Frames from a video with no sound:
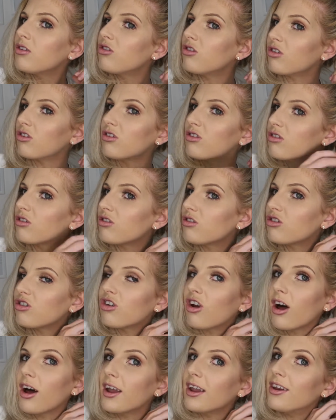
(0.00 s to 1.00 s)
Just
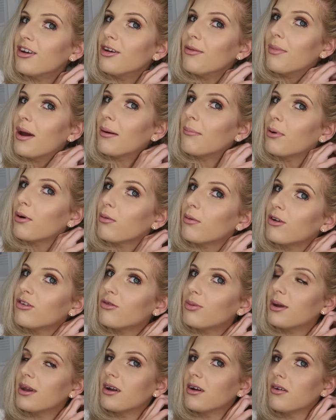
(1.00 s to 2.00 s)
try and remember
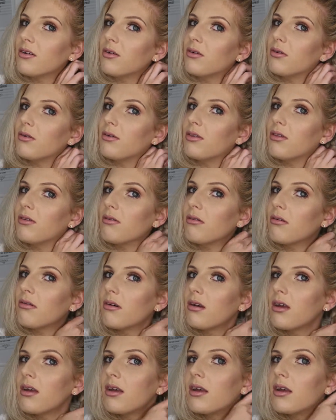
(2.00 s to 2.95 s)
which way you're going though.